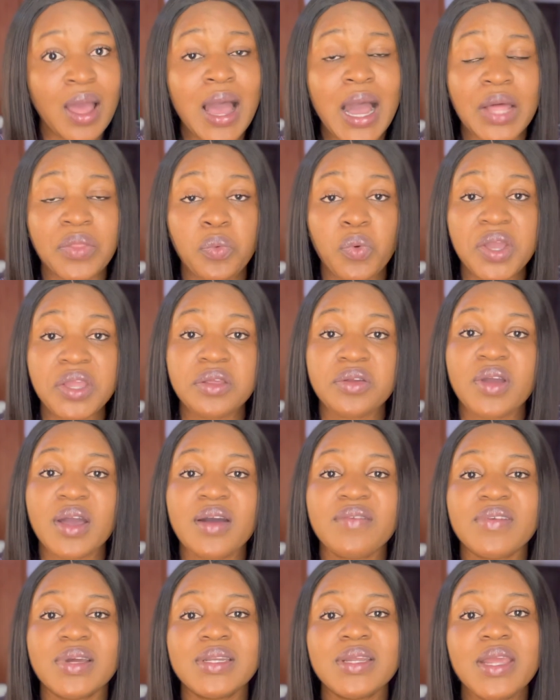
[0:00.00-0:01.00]
And when you
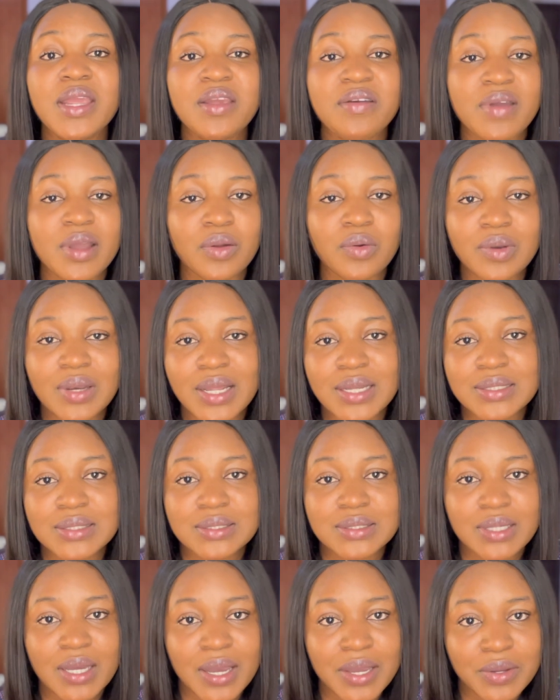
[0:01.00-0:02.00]
have an irregular
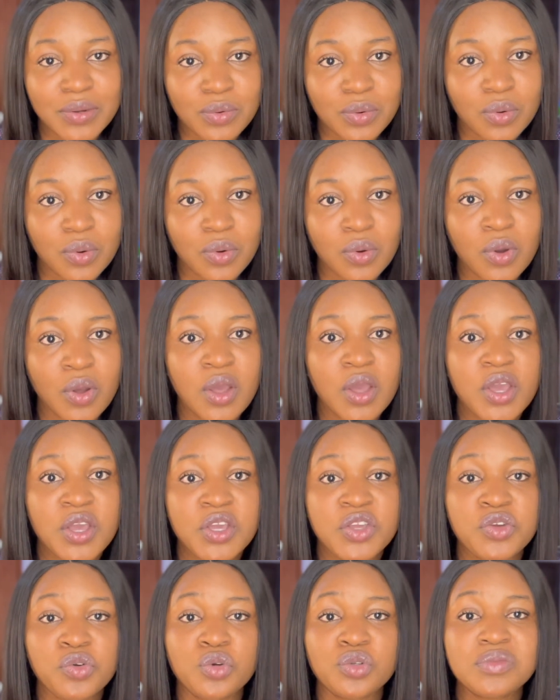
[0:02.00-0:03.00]
cycle,
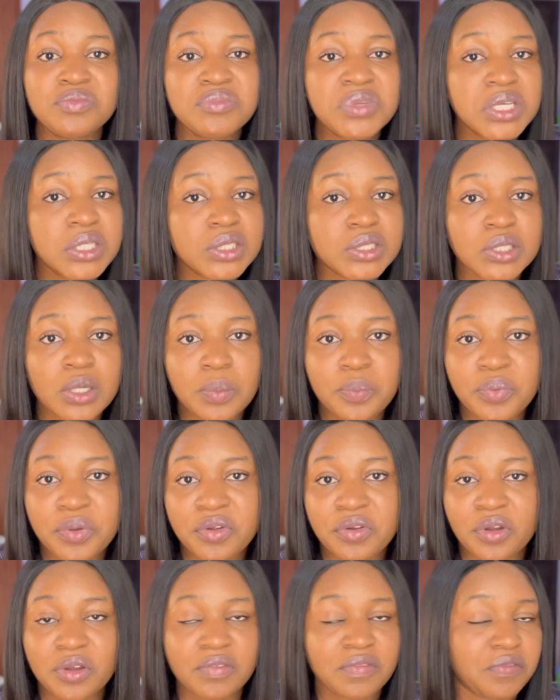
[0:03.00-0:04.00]
you could miss your
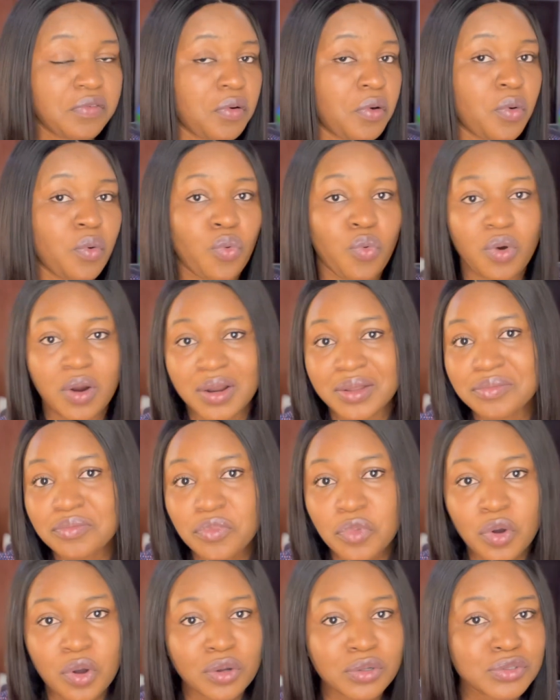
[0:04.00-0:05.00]
period for 1
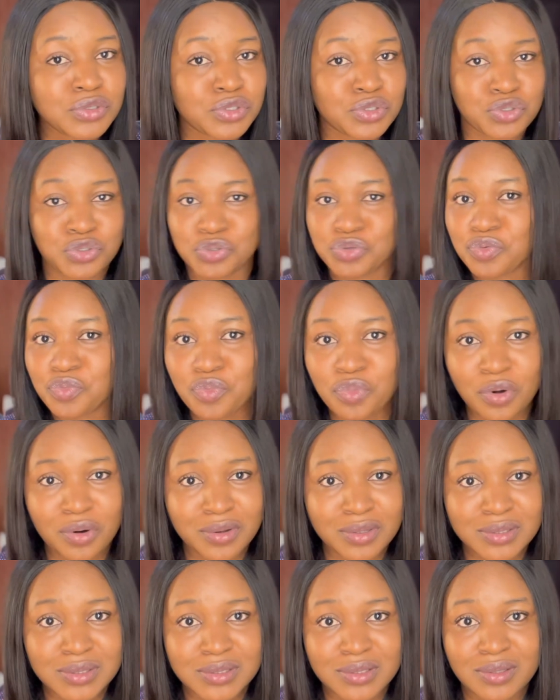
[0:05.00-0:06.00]
month, 2
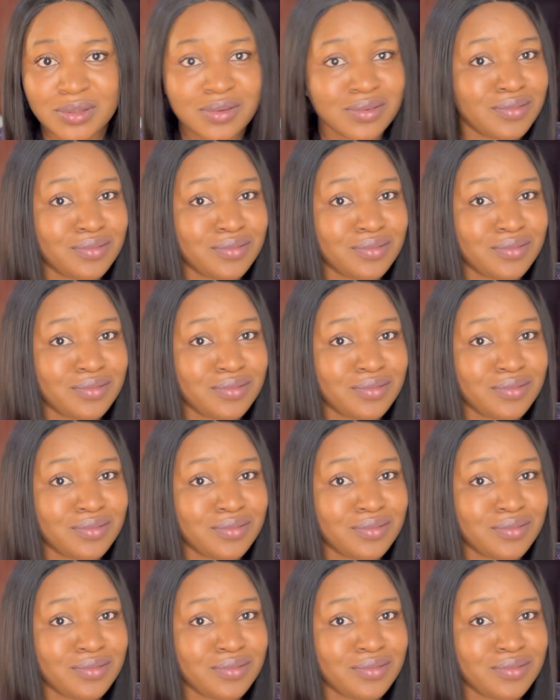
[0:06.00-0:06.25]
months,